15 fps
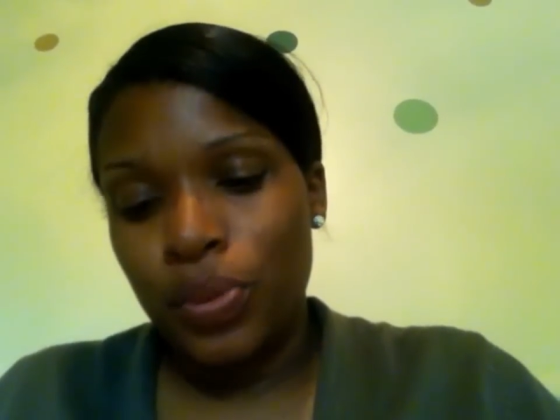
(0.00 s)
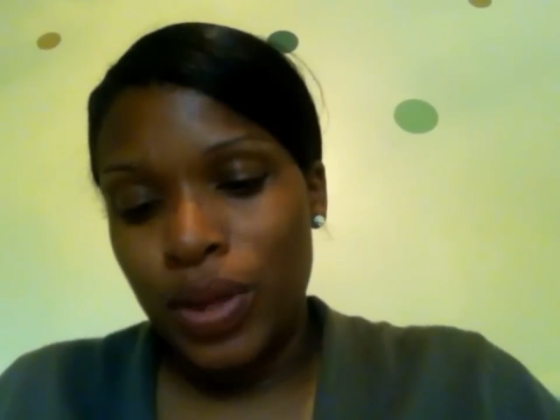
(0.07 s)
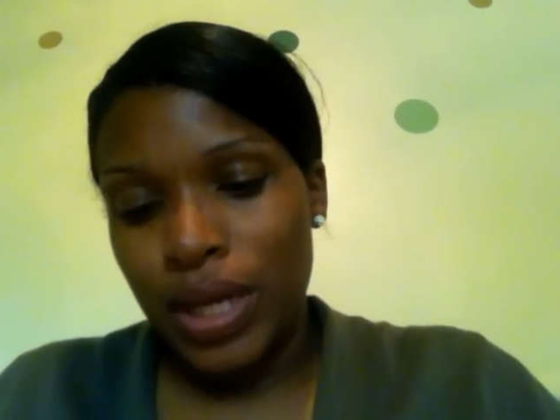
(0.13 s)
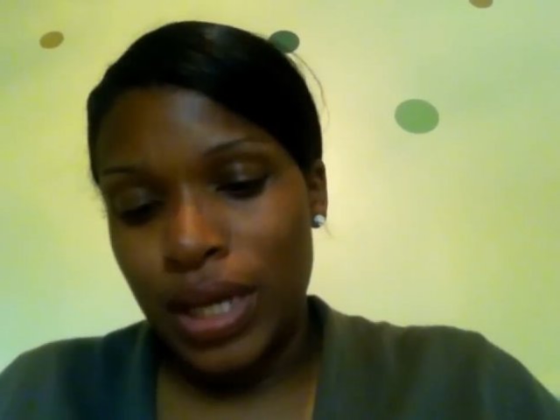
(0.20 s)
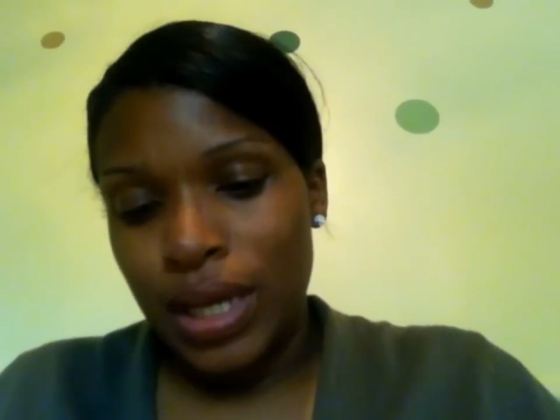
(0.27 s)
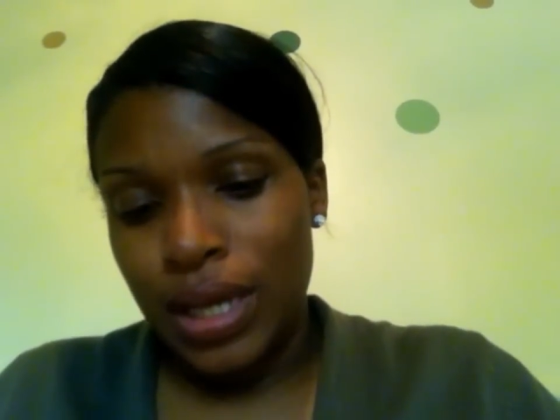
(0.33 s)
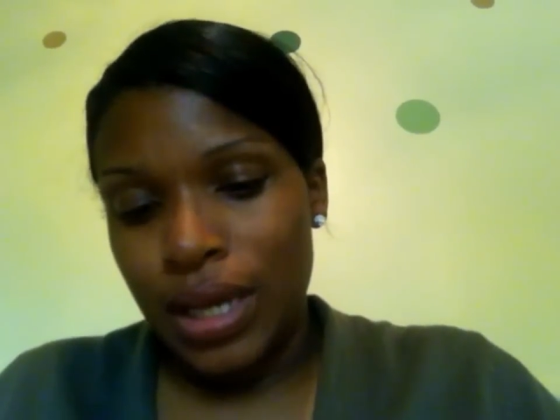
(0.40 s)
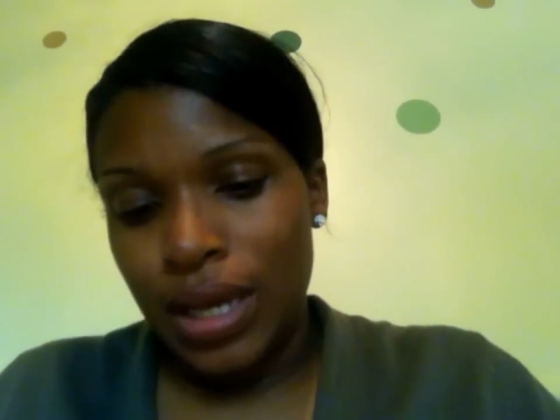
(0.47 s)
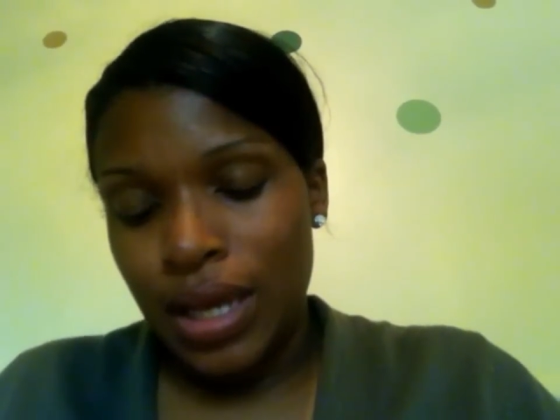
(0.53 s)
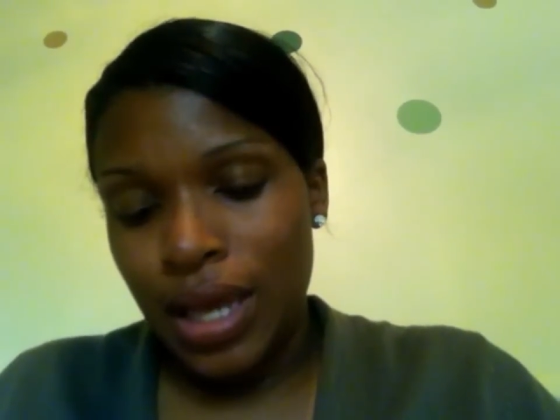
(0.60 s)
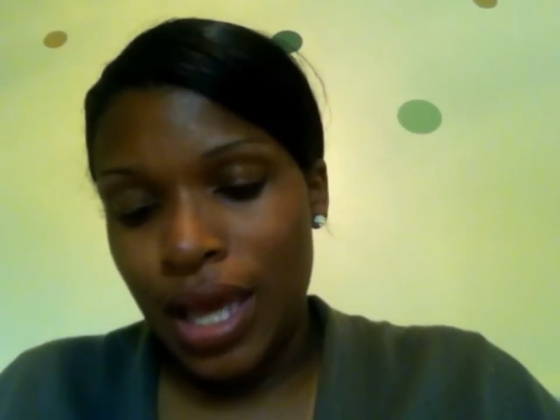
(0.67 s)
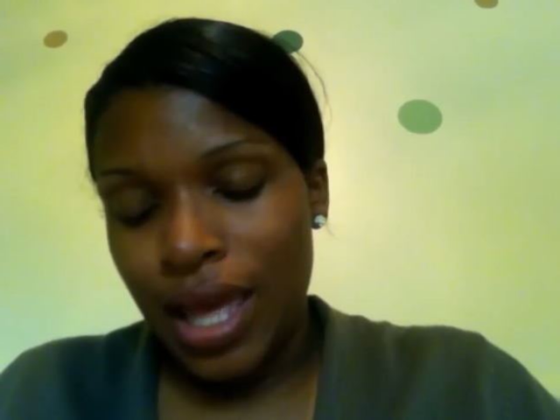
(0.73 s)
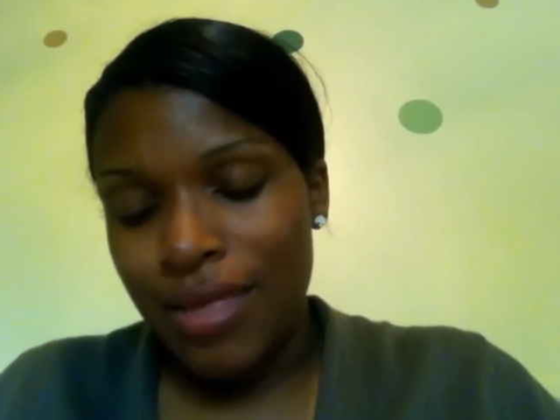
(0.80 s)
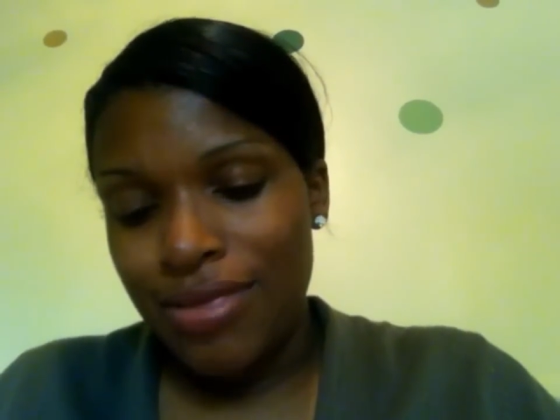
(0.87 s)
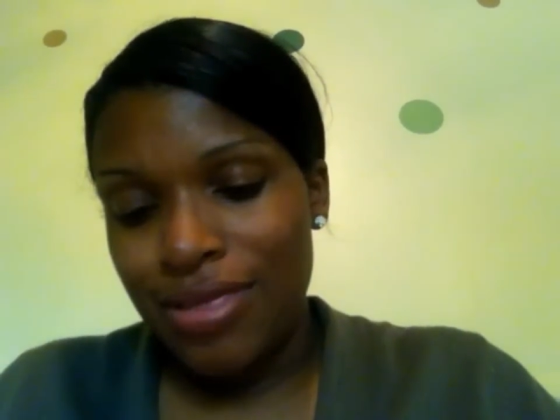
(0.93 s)
week.
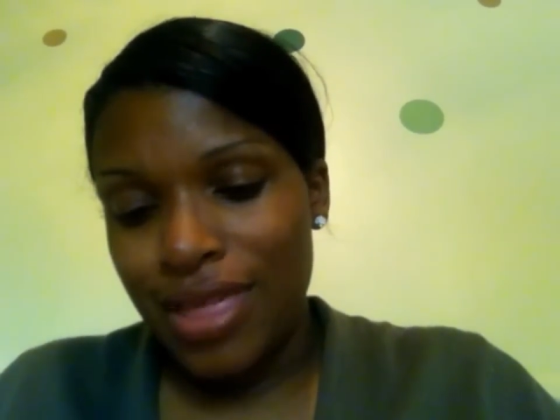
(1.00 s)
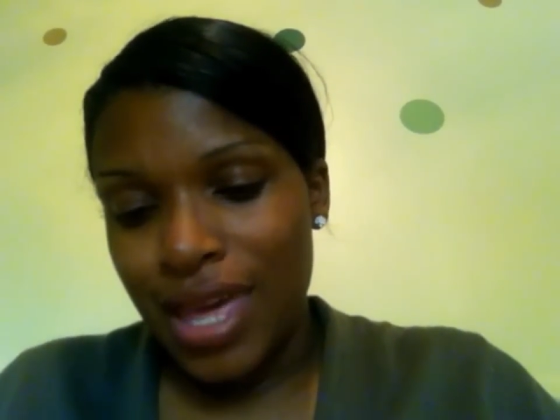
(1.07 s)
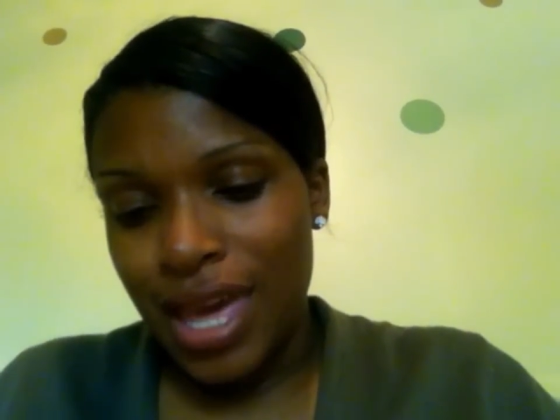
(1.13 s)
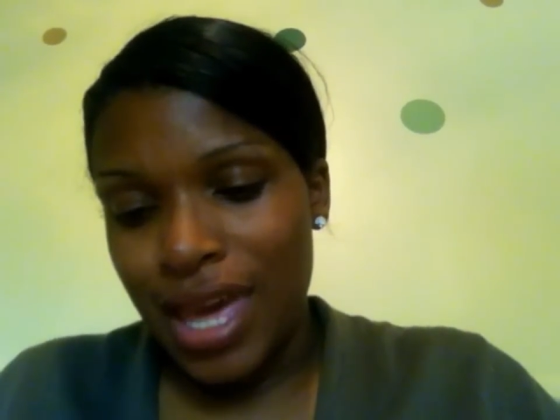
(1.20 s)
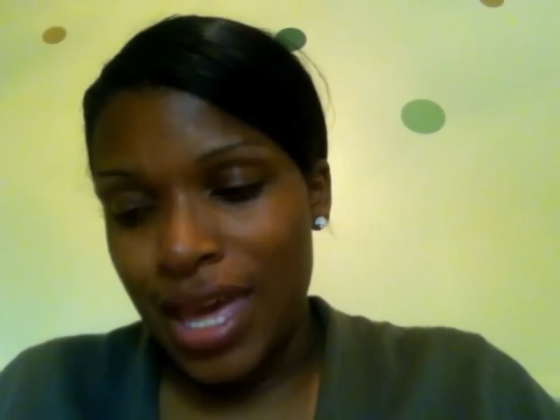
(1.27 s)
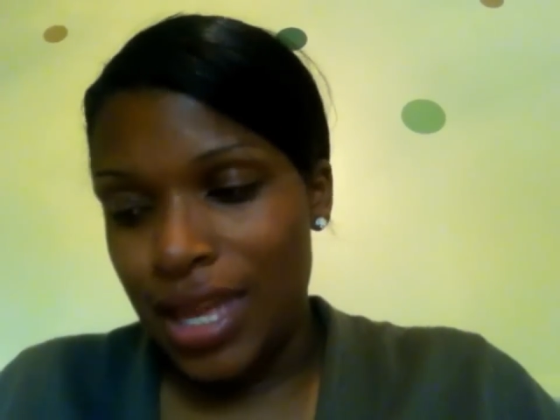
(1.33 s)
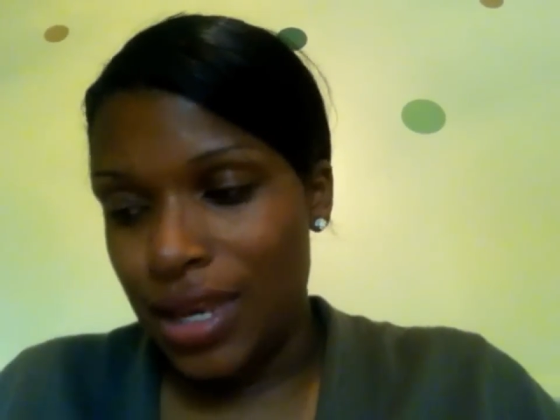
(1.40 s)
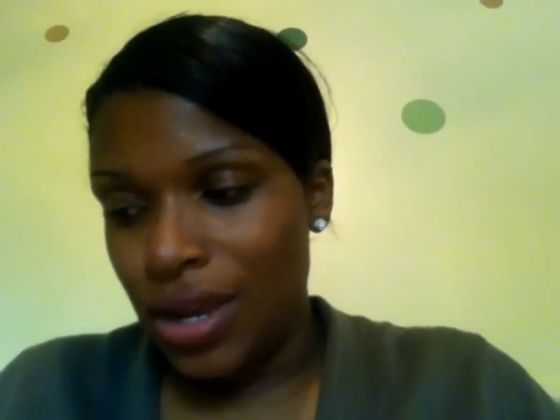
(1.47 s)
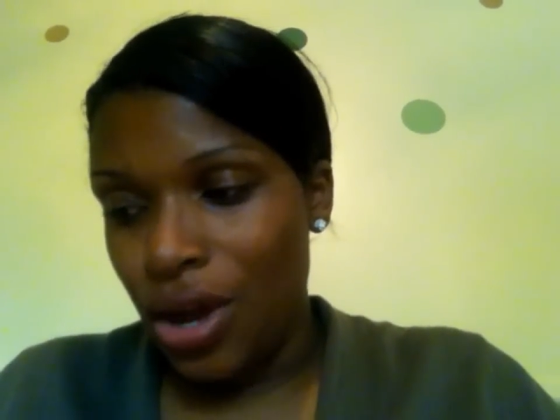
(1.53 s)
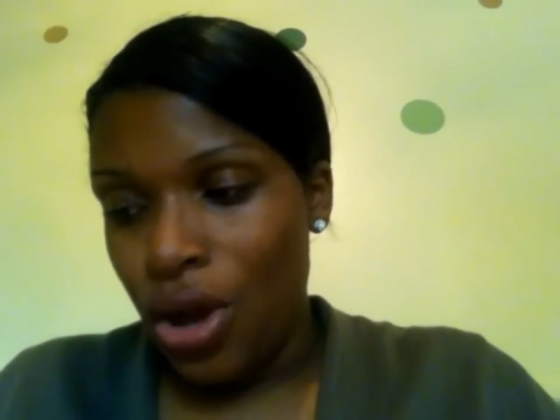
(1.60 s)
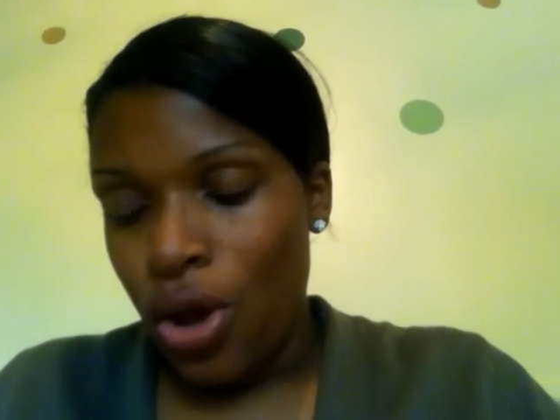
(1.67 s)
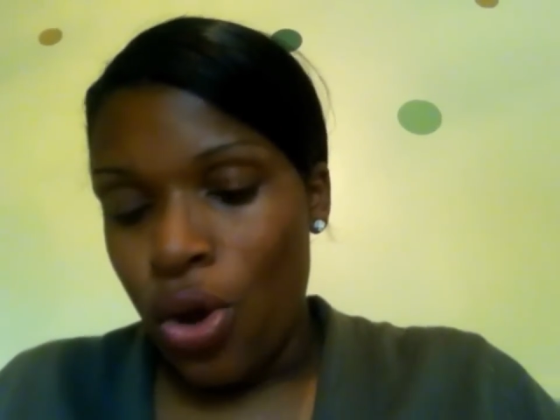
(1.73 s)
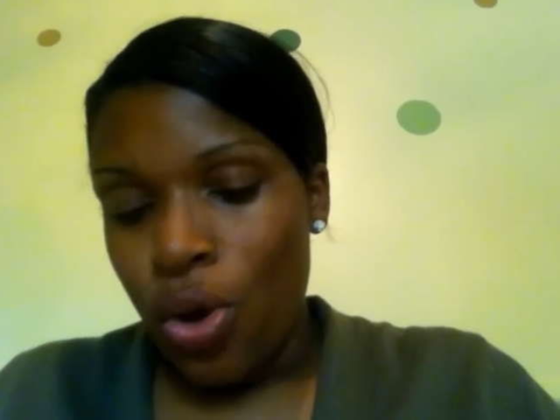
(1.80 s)
And then